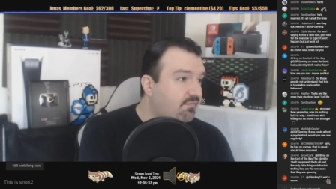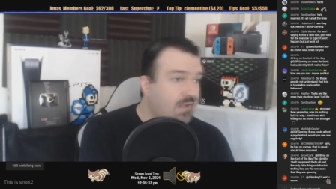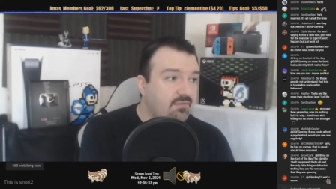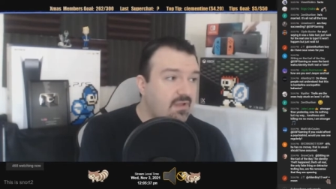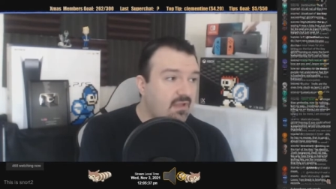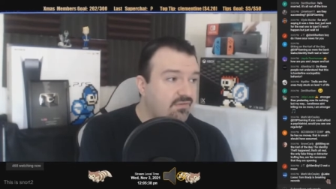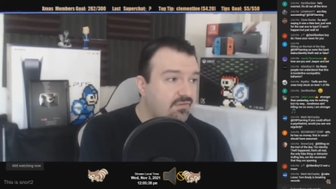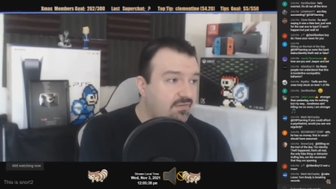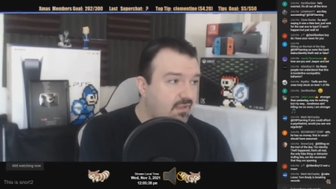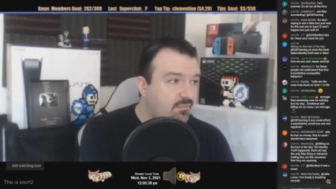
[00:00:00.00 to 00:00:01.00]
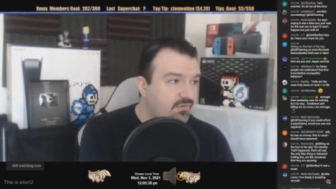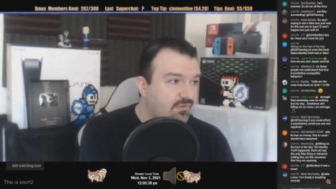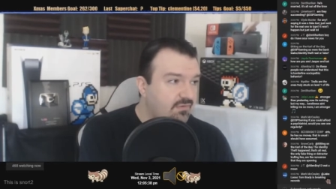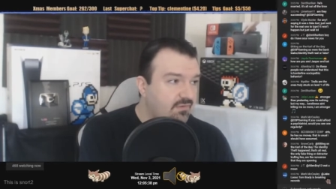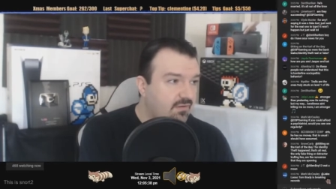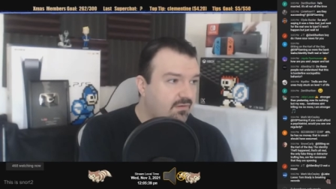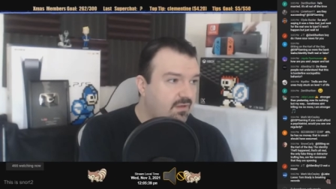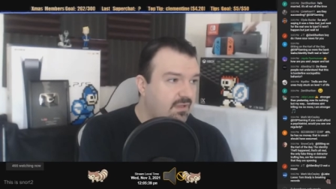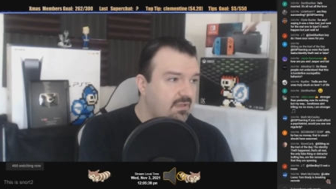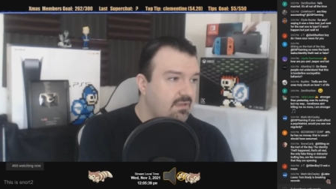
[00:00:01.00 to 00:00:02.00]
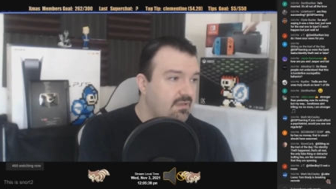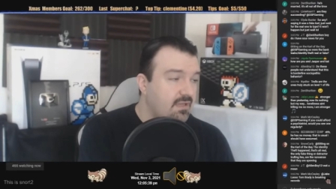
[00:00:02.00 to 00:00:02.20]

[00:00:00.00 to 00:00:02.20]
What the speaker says: with $5 of tips. Alright.